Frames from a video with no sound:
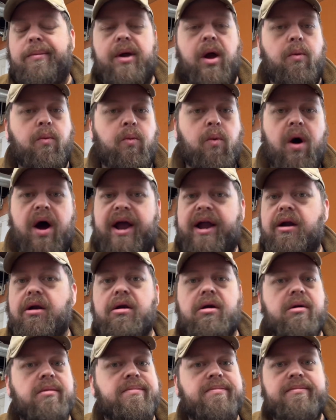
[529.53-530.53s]

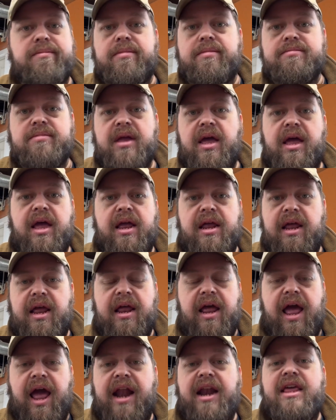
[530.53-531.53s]
wire,
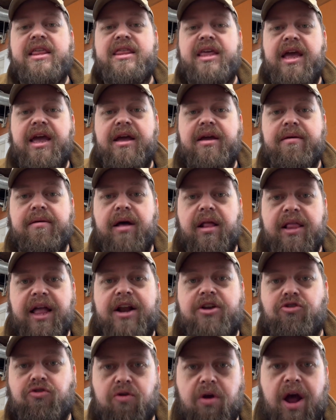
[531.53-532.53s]
anything
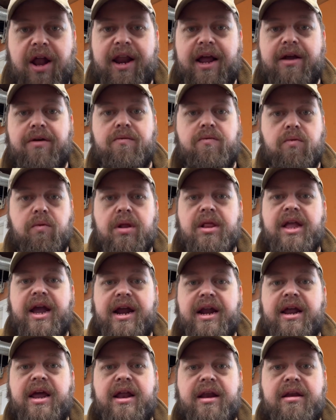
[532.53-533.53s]
electronic
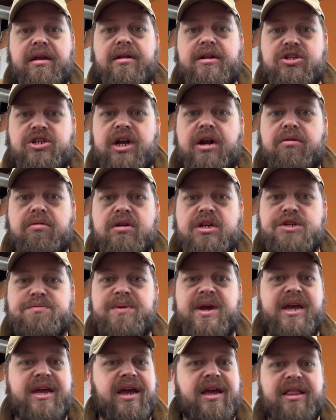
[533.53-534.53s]
related, generally
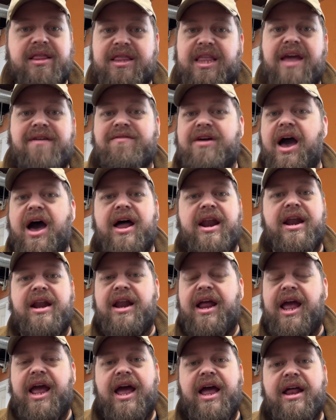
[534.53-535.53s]
speaking, they've got it,
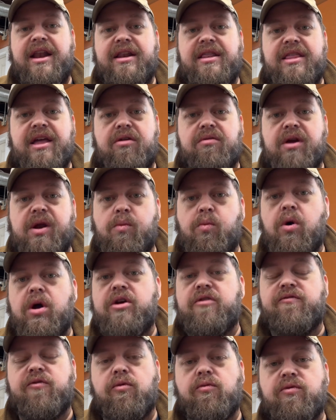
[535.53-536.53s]
and they're a
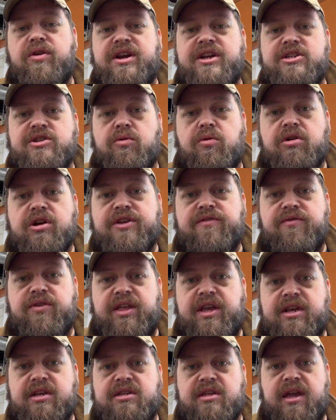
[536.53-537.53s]
wonderful resource for
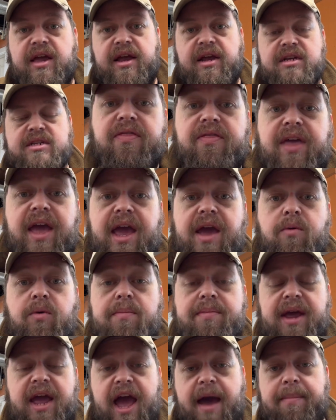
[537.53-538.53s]
these things. They would
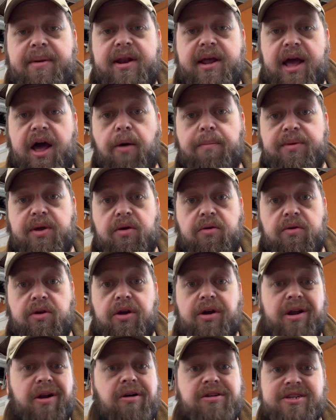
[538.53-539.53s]
be happy to help you. You
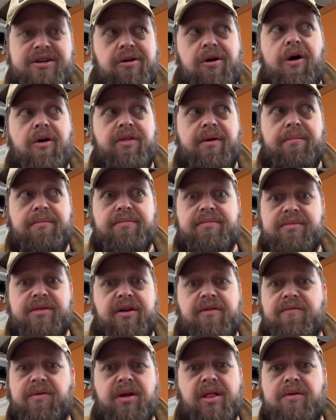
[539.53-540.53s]
can also call them.
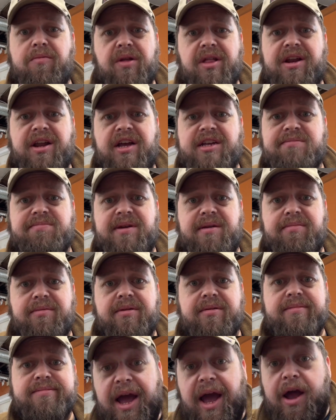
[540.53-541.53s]
They're really, really nice people.
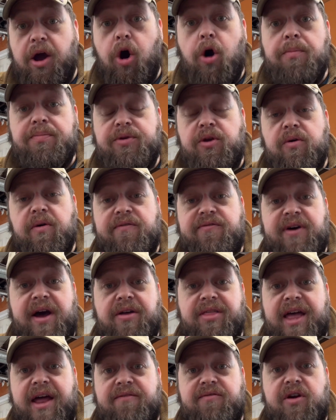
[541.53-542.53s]
I hope you have
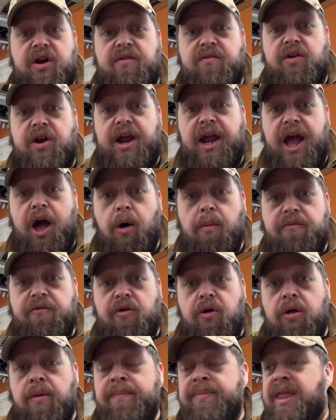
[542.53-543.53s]
found that very, very
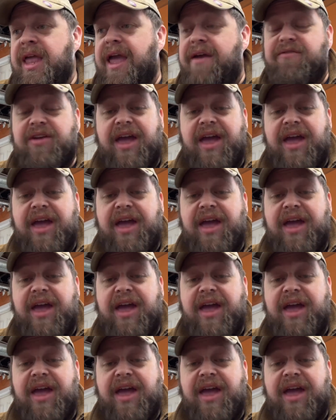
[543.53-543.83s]
helpful. If you